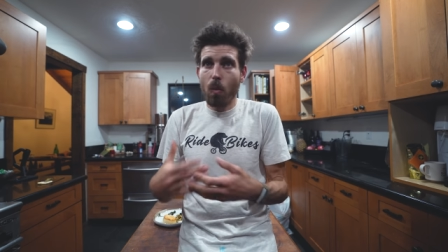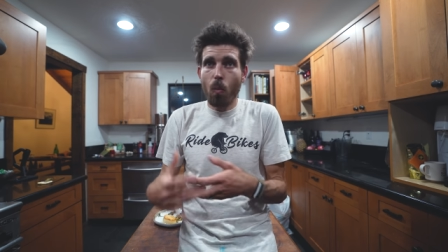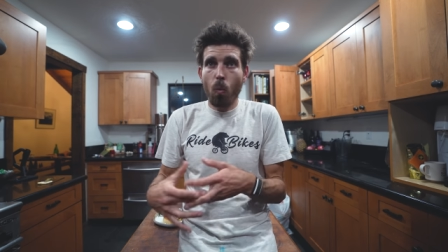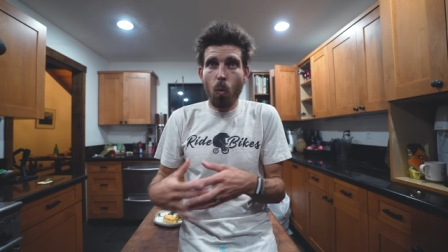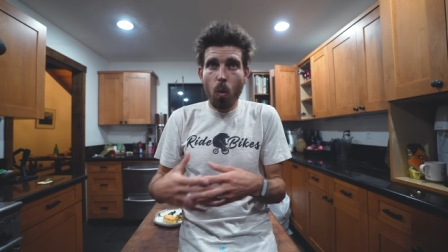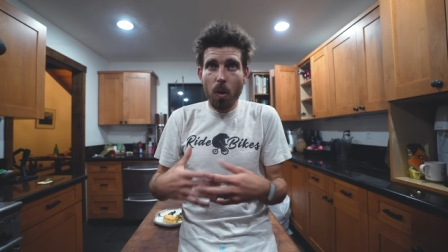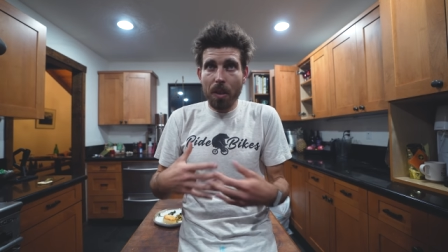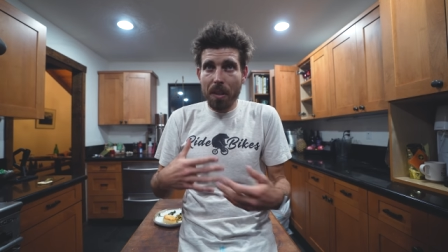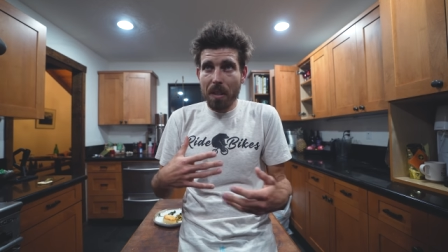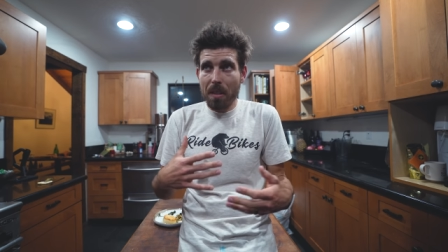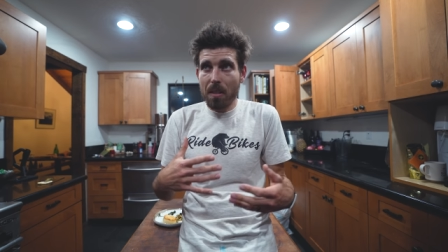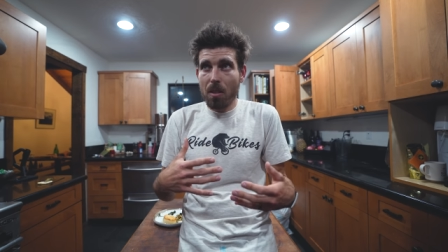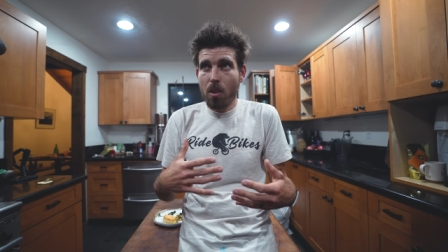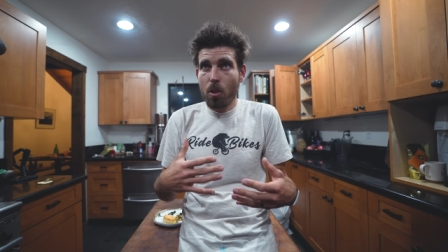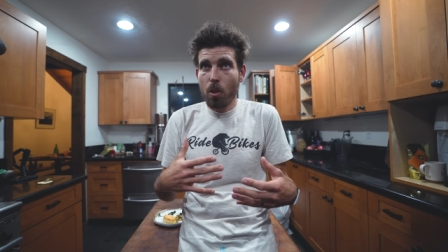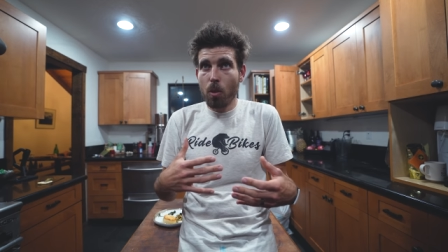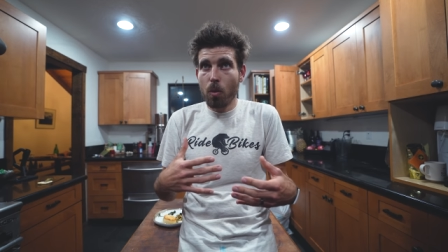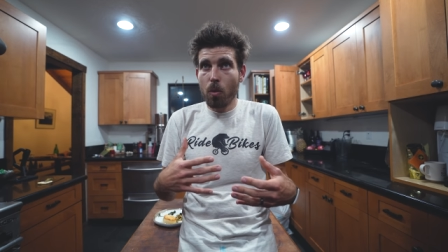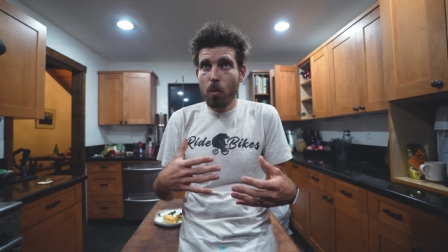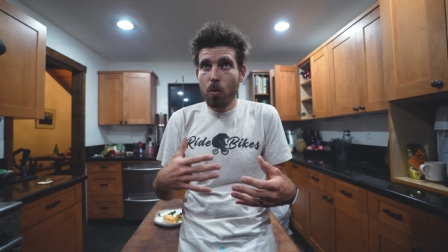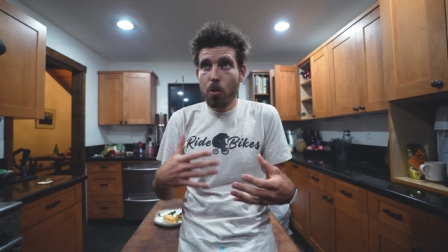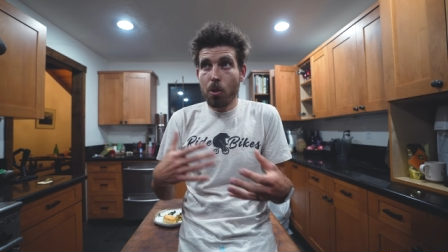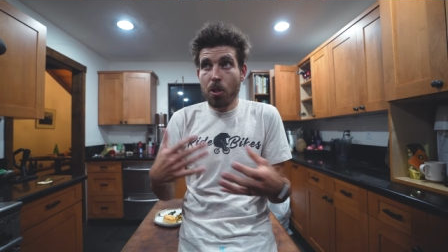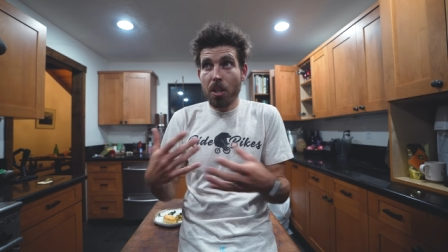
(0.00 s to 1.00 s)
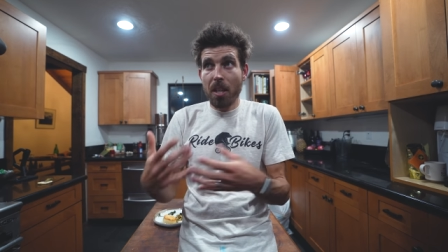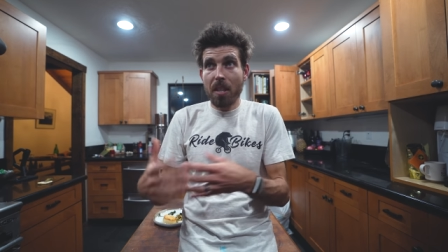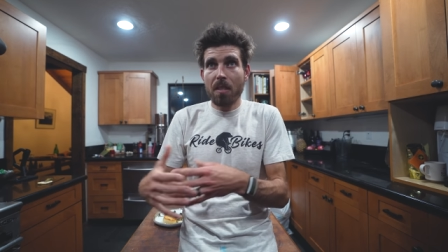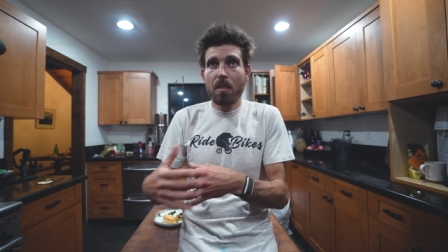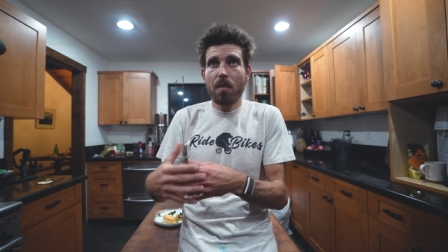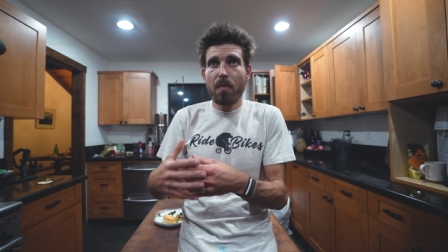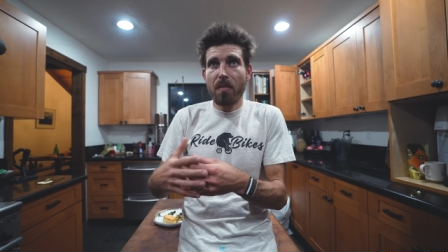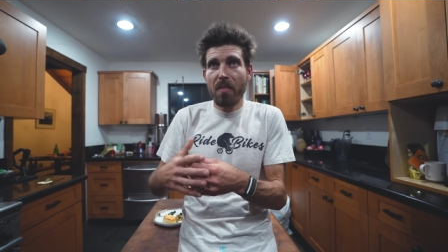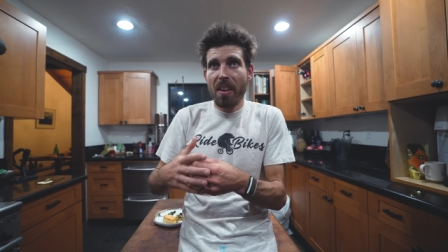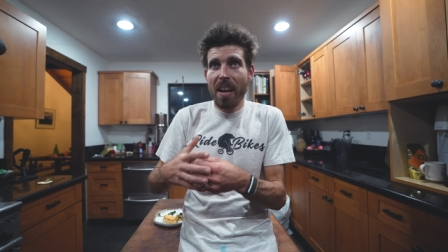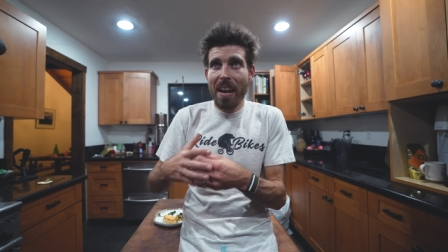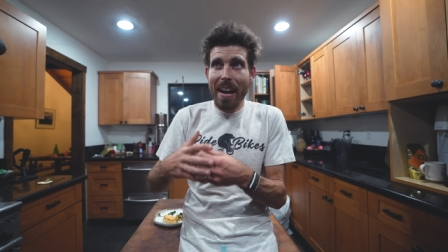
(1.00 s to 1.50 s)
wanting to
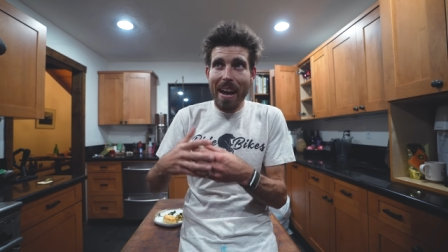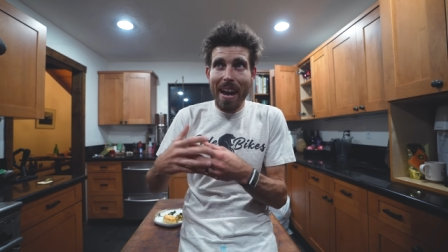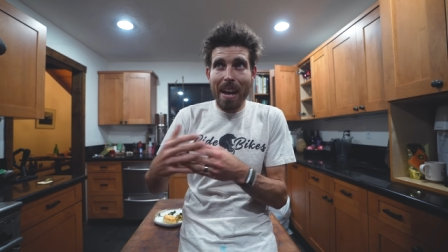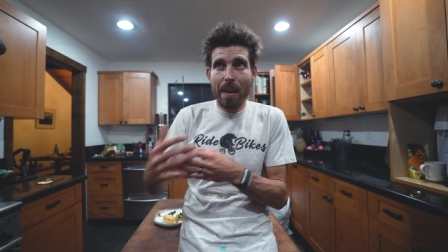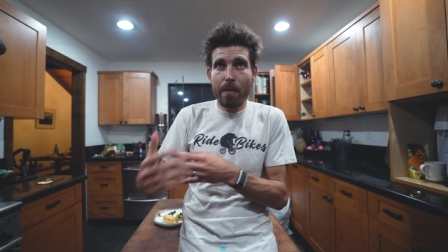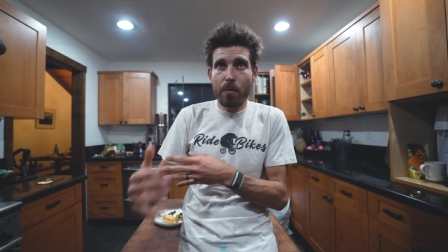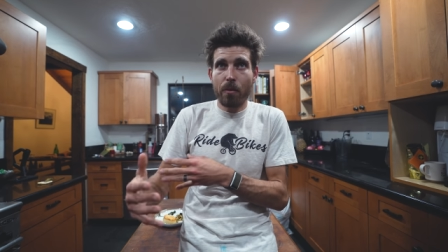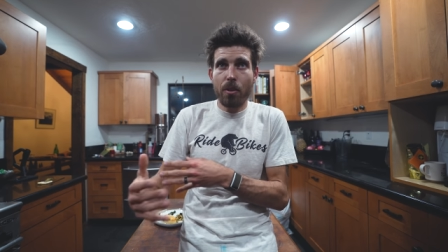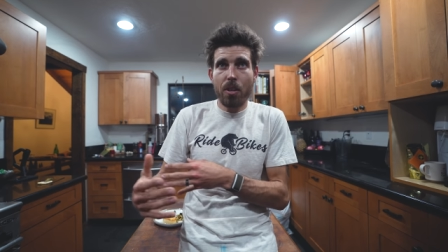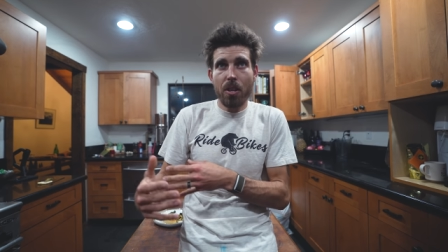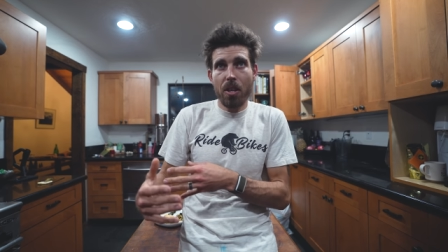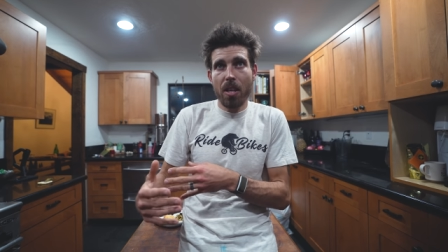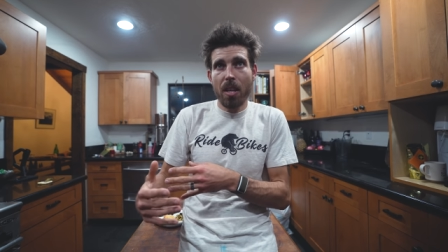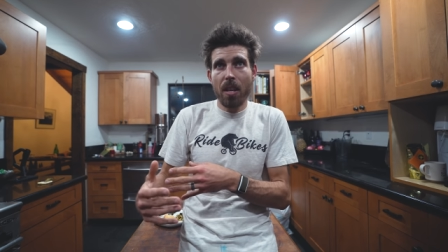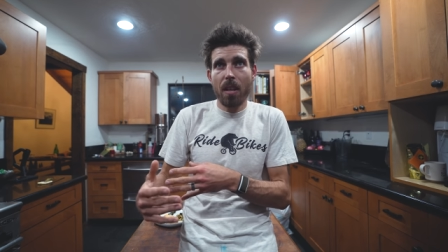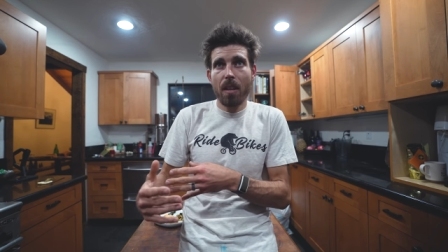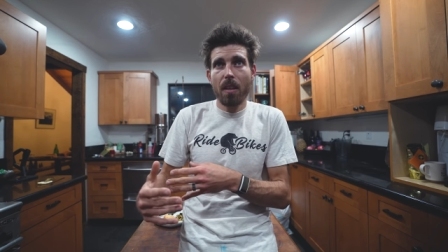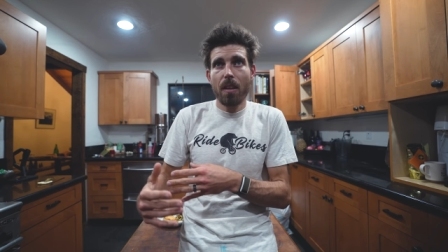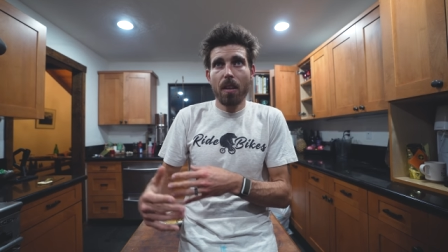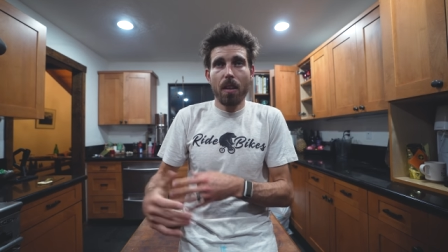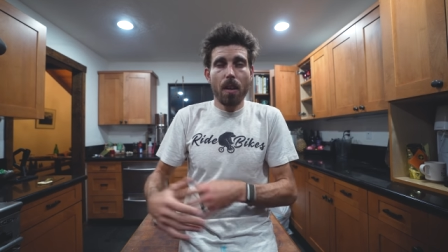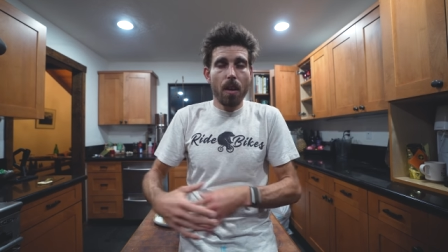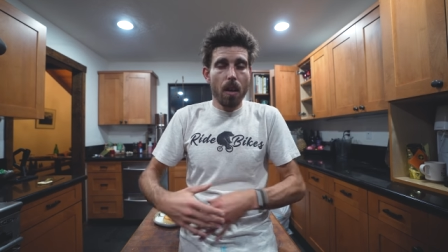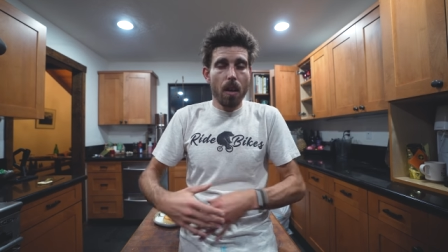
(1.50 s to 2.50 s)
justify everything.